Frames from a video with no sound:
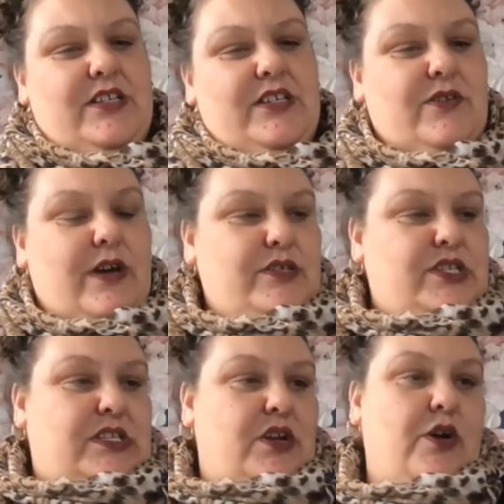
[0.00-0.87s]
And so I would
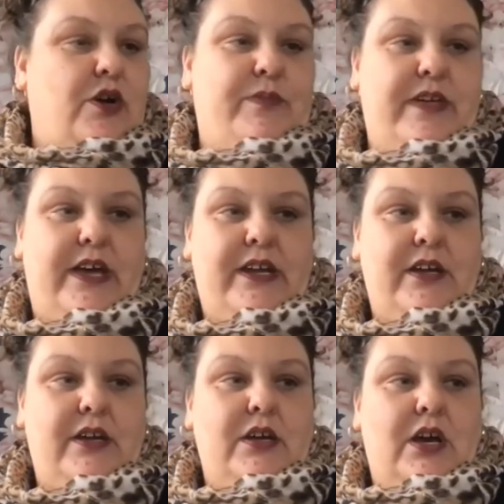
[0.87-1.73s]
just hope that
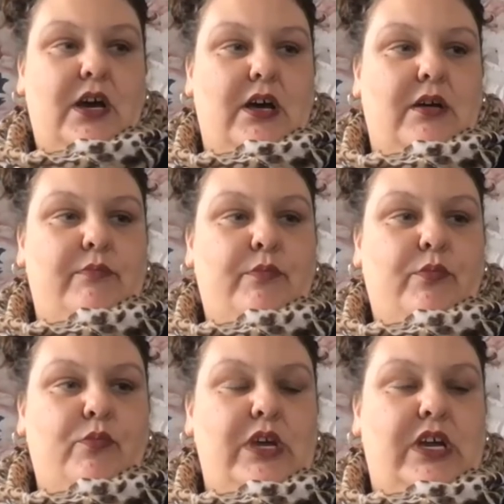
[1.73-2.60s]

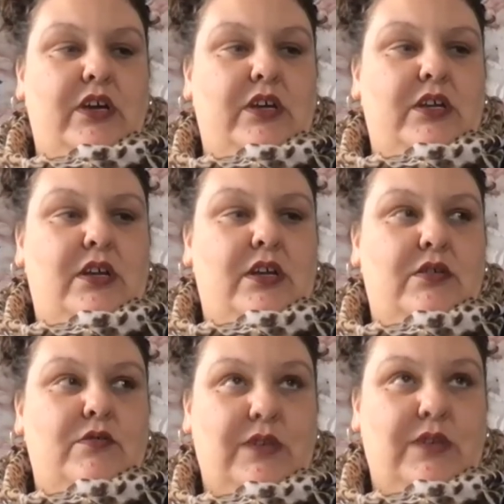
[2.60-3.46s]
we could
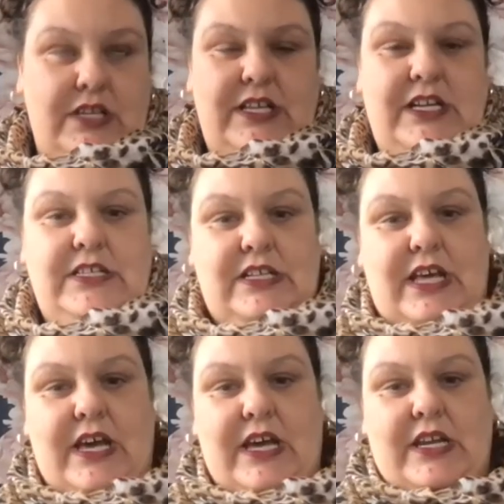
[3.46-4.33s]
really lean into
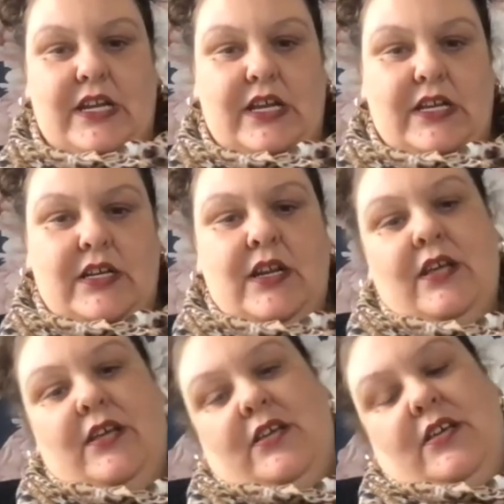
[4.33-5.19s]
that in
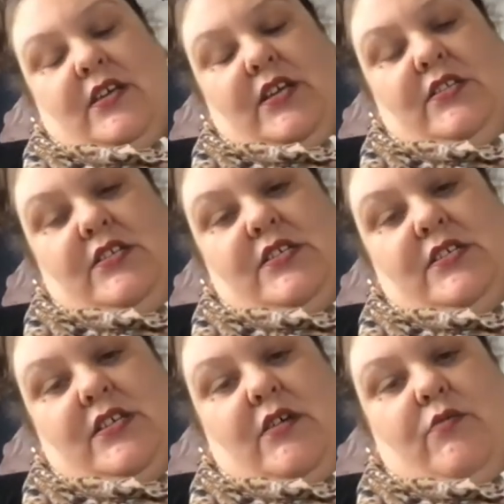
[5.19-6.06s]

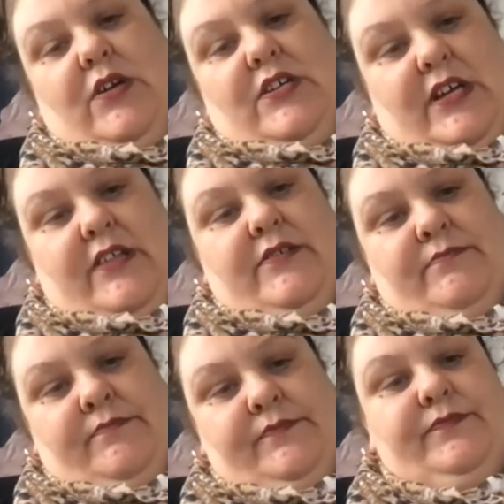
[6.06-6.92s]
this work together.